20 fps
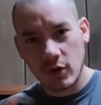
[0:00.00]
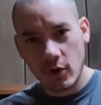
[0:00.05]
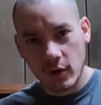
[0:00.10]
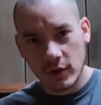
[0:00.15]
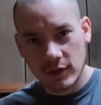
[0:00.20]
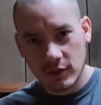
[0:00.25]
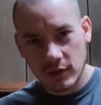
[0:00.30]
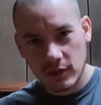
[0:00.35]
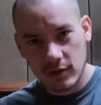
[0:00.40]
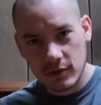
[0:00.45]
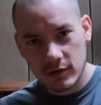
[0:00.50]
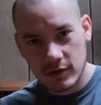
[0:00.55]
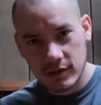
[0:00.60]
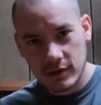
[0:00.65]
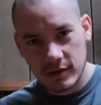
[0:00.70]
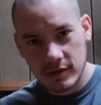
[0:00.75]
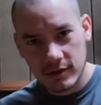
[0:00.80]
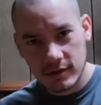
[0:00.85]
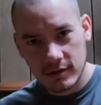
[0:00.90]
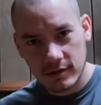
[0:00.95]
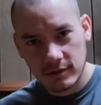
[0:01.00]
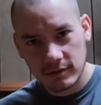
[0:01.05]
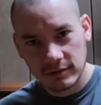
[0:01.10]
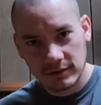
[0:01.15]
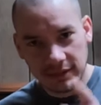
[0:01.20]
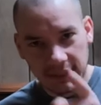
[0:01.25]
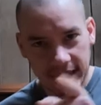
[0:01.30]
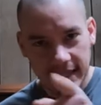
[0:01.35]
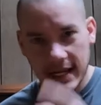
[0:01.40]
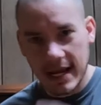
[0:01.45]
no excuses.
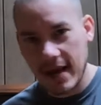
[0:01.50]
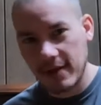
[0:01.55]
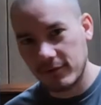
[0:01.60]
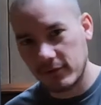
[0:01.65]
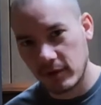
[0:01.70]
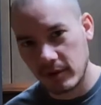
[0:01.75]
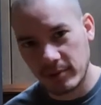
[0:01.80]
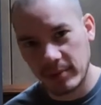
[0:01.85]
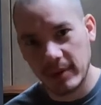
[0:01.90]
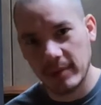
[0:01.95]
Get after it,